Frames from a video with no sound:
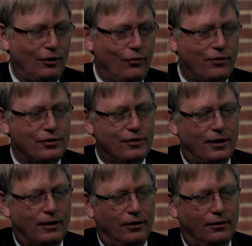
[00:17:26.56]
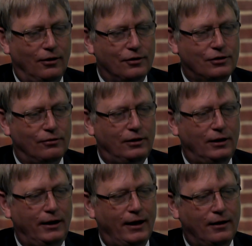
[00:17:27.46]
authors of that article
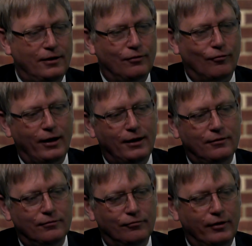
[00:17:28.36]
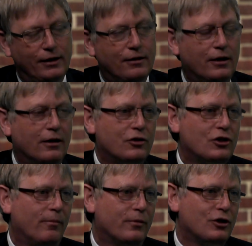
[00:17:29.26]
clearly didn't read the
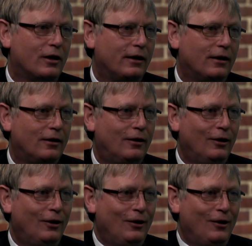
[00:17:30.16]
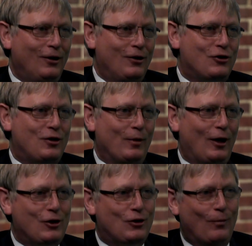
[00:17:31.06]
Schlumberger
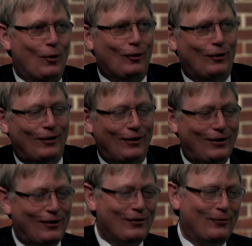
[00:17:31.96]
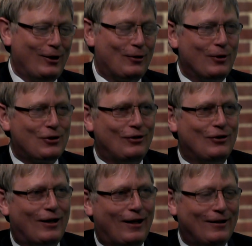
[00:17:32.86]
simulation model that we
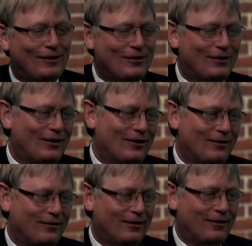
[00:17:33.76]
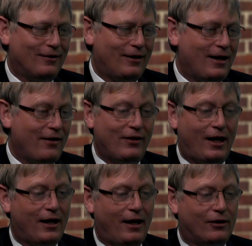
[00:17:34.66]
commissioned, and
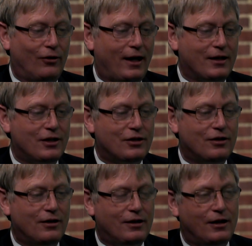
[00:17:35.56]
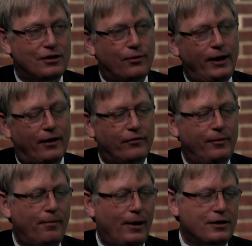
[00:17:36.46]
haven't got access to the data that we have. I
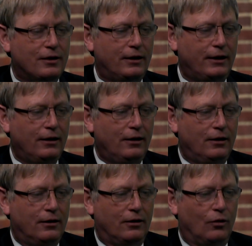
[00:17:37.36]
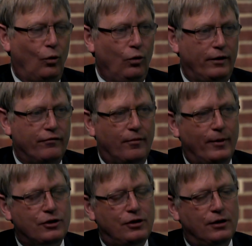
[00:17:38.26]
mean, basically, all the
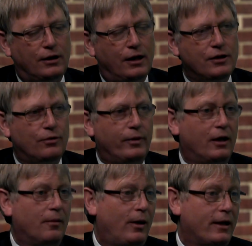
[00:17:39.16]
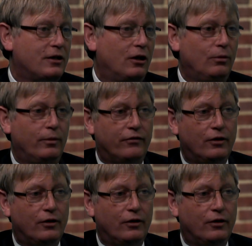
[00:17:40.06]
information indicates that we're going to plateau with